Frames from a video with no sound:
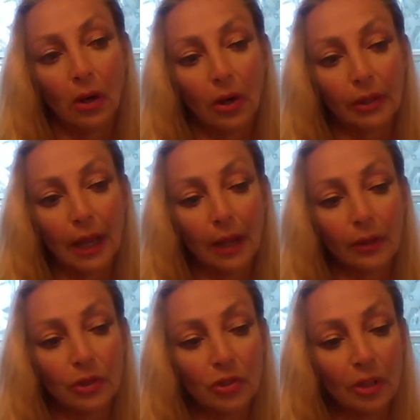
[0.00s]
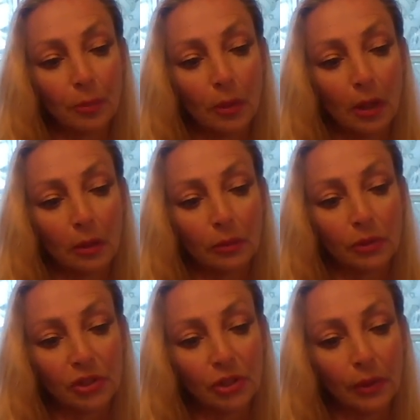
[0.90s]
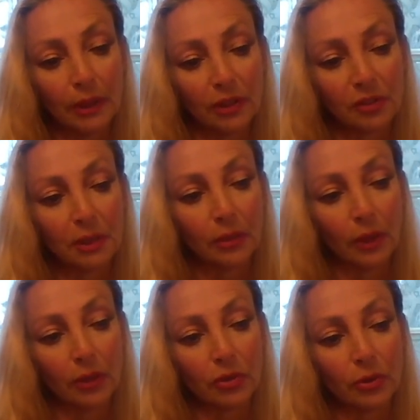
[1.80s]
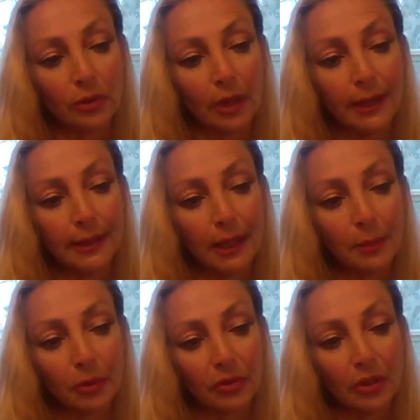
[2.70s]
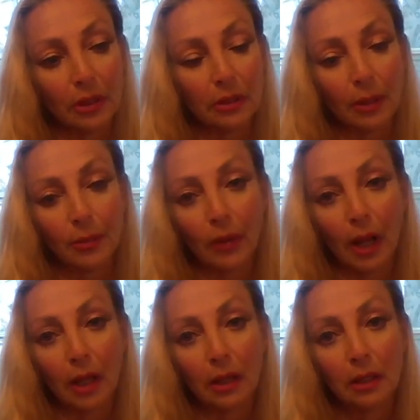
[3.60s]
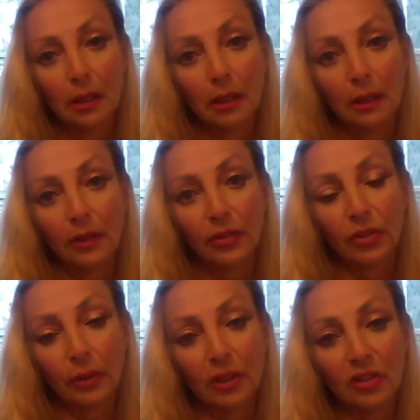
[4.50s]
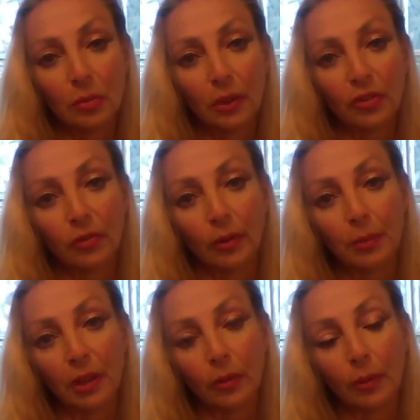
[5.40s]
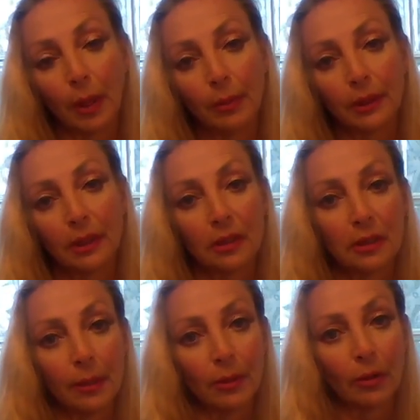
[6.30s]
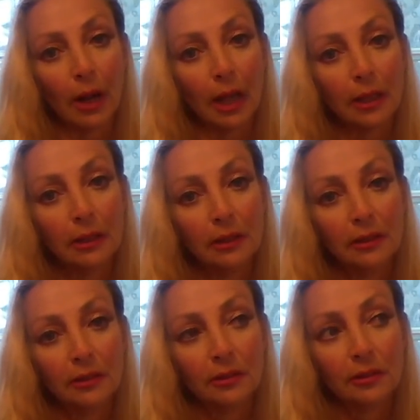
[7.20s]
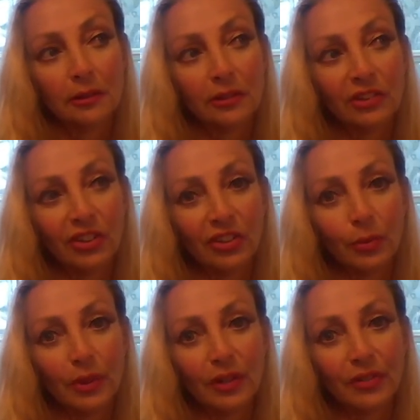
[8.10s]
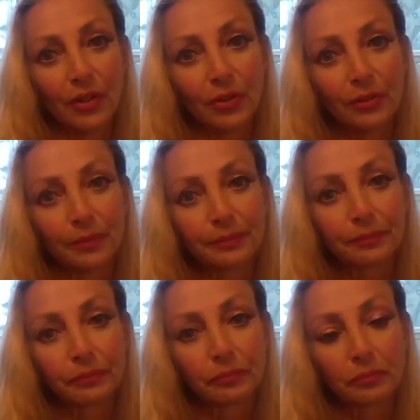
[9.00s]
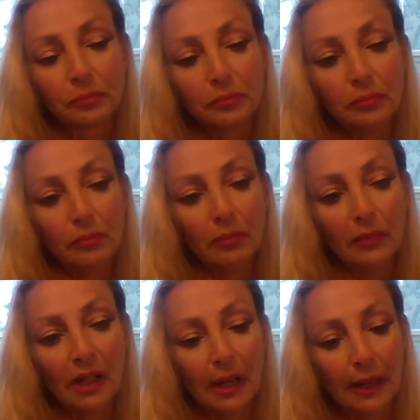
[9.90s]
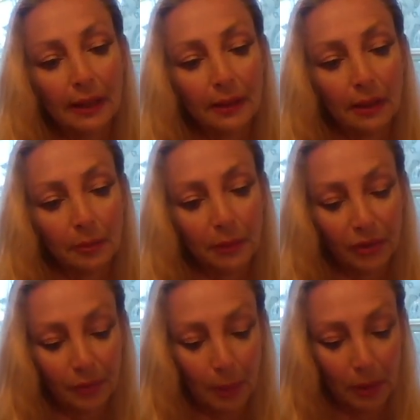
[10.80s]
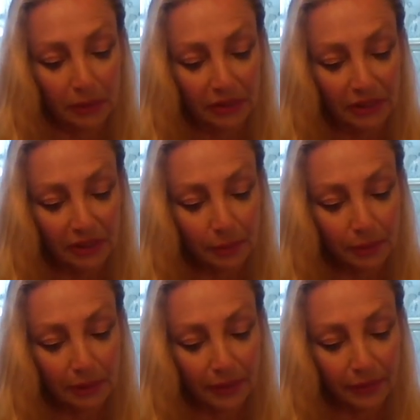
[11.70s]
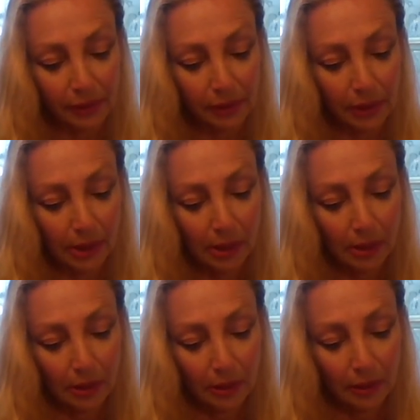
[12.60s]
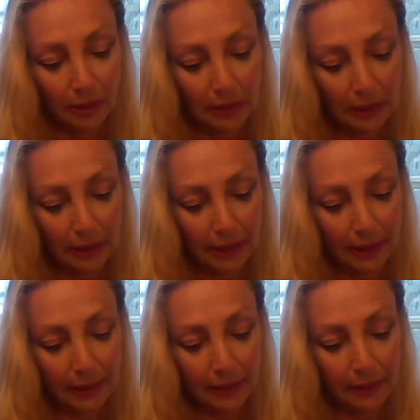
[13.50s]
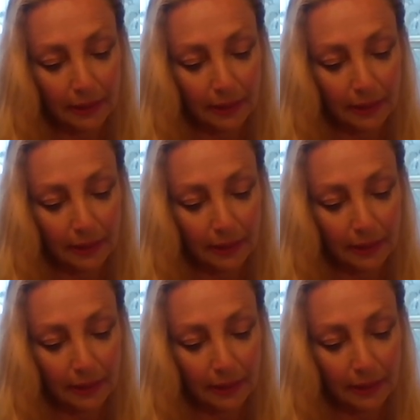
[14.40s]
our county Chippewa was showing as being registered 98% Democrat. So he switched from being Republican to Democrat just to win the vote. And his policies were definitely, not anything